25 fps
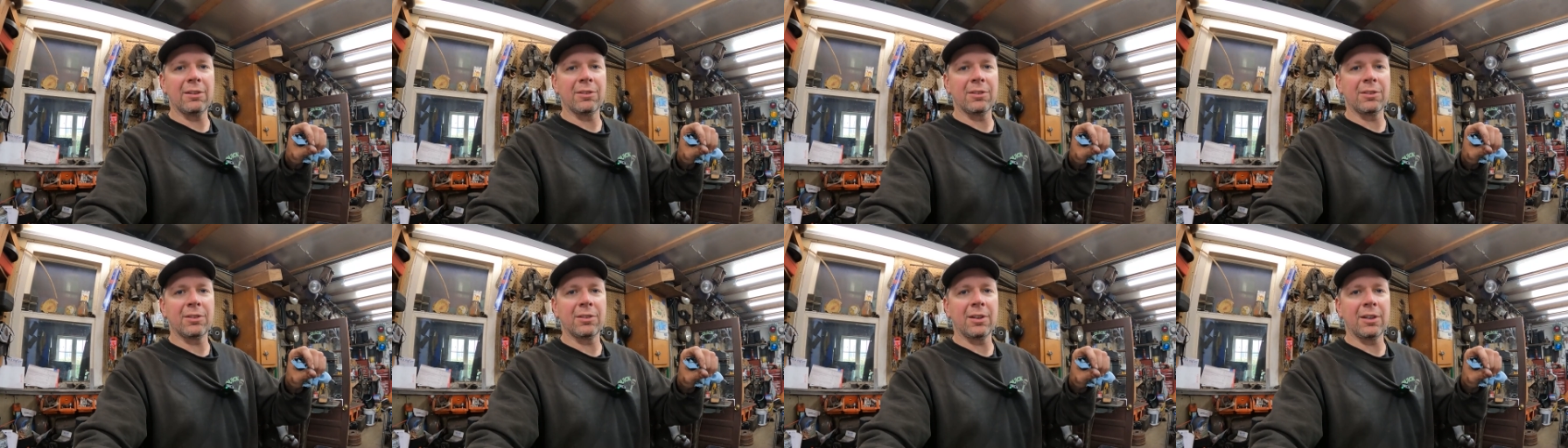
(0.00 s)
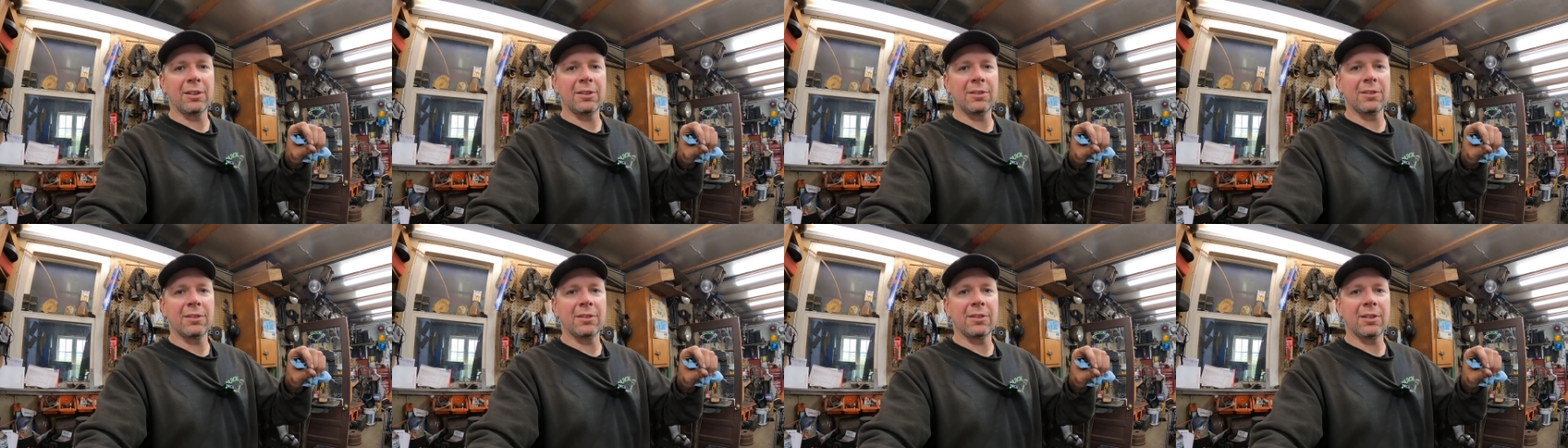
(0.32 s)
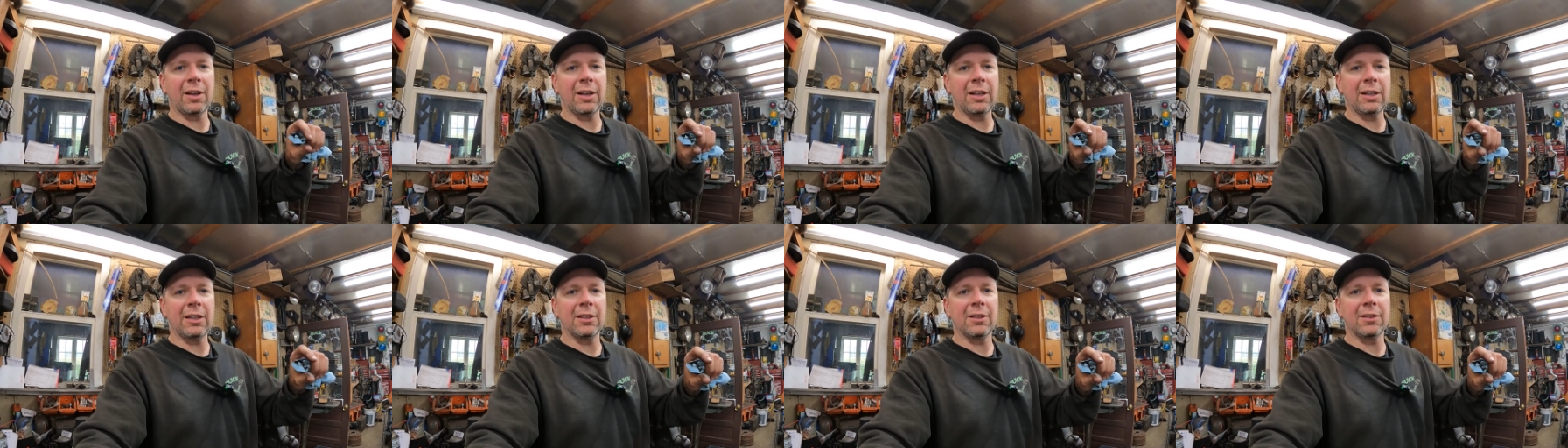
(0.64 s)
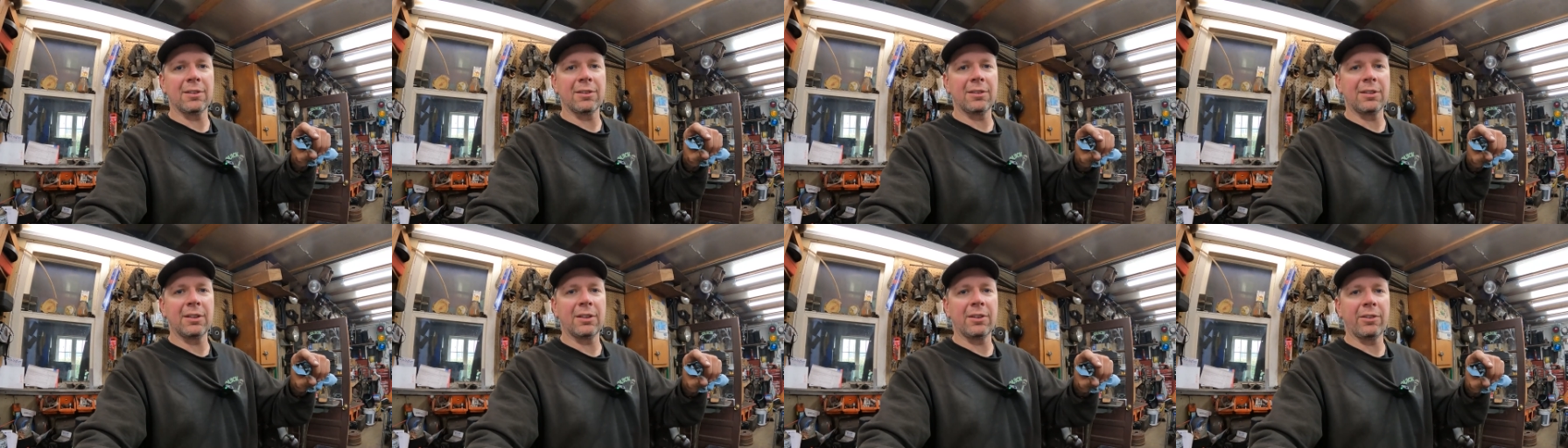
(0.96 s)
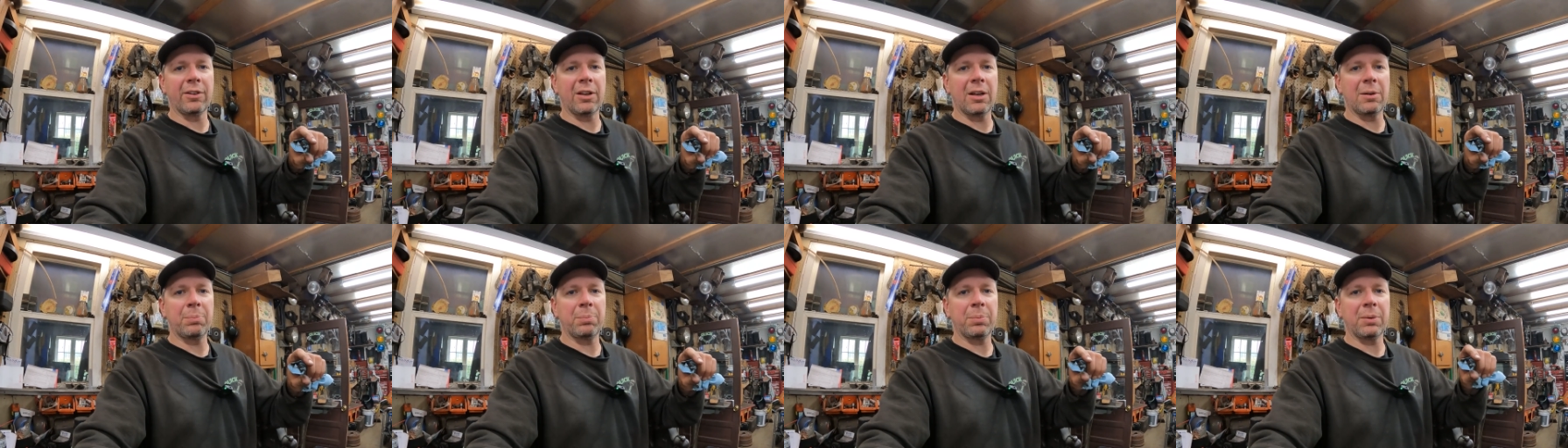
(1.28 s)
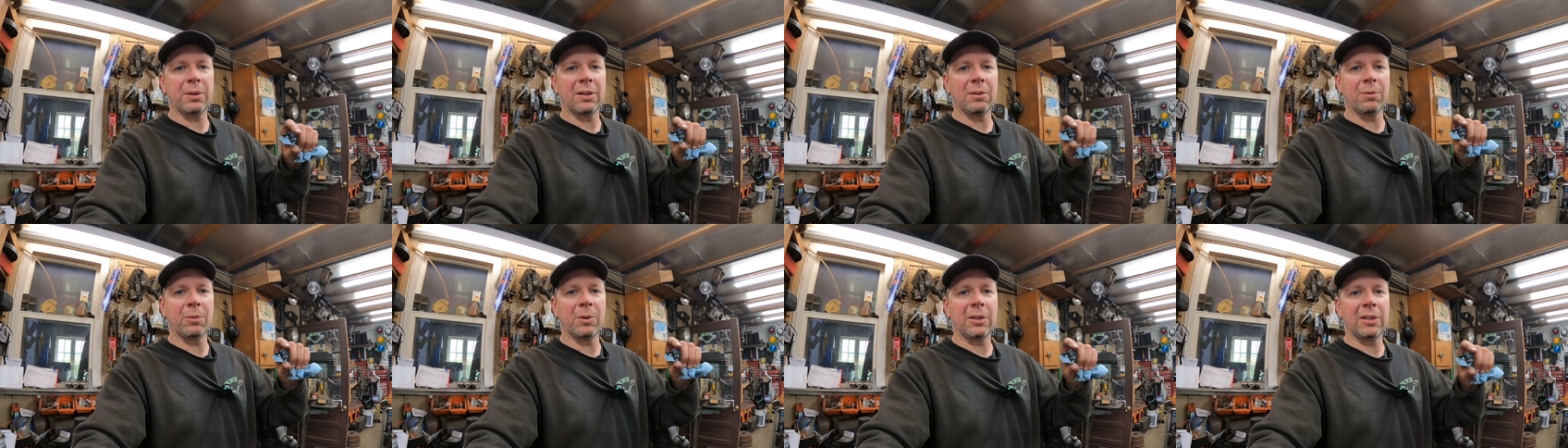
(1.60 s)
it was nice and tight and sealed
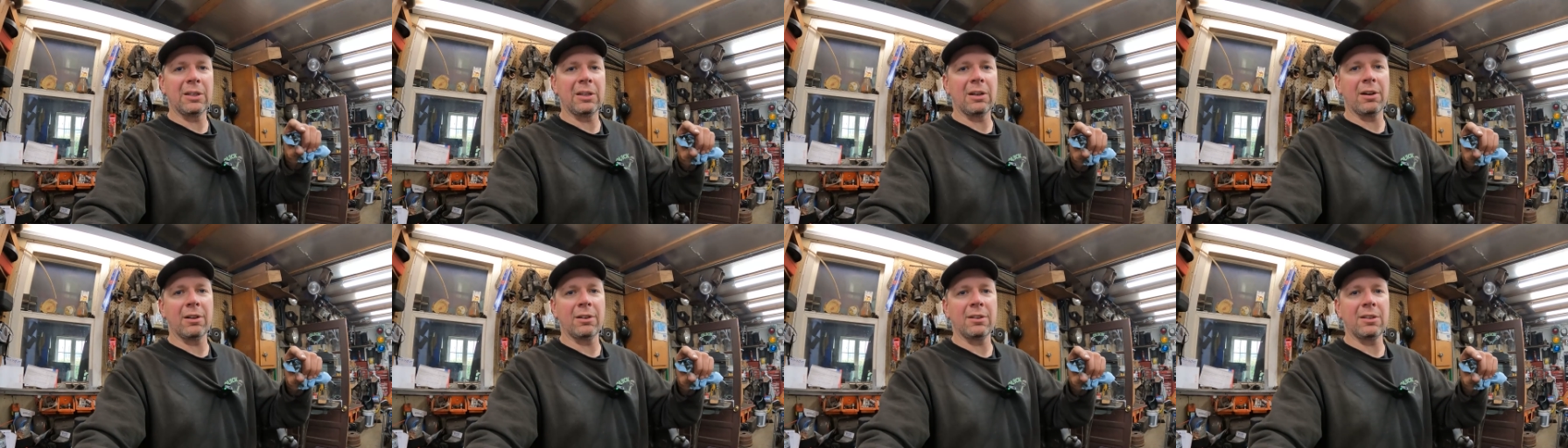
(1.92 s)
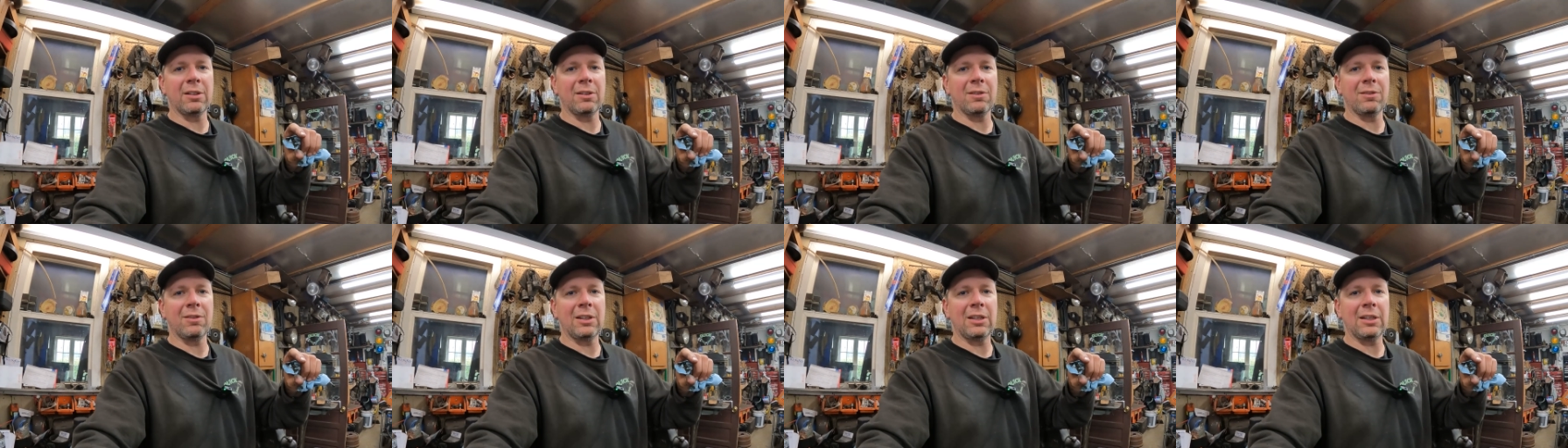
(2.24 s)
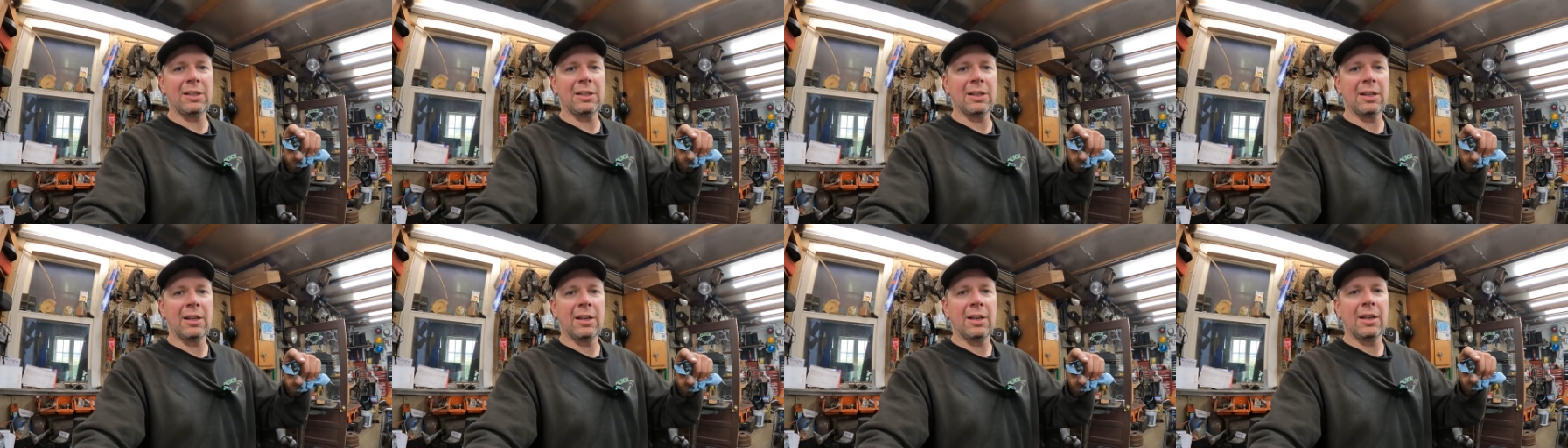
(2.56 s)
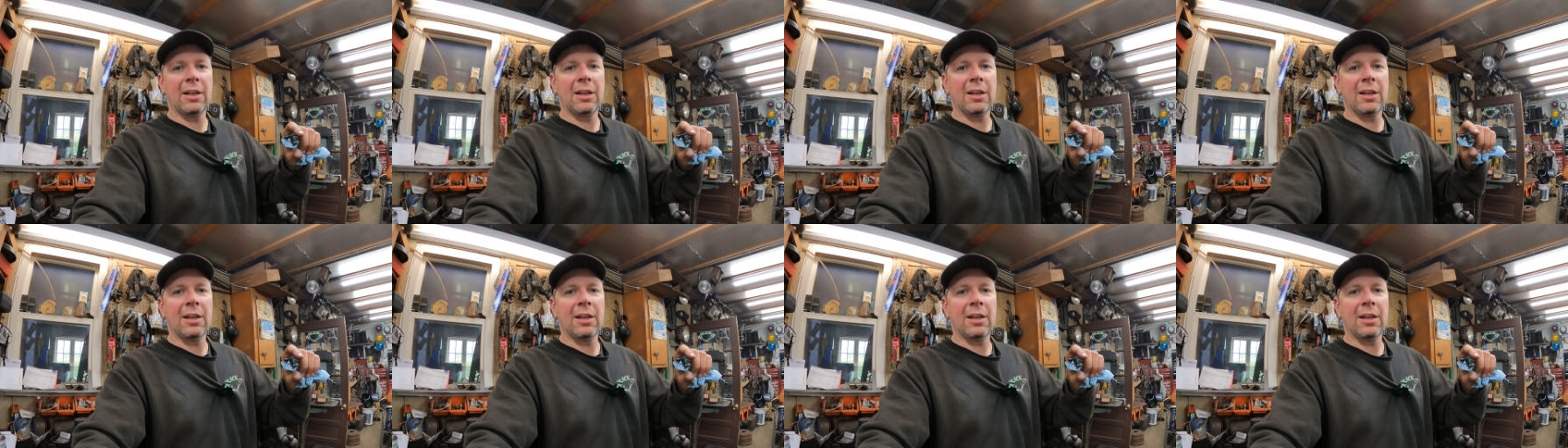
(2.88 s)
up, and with the RTV,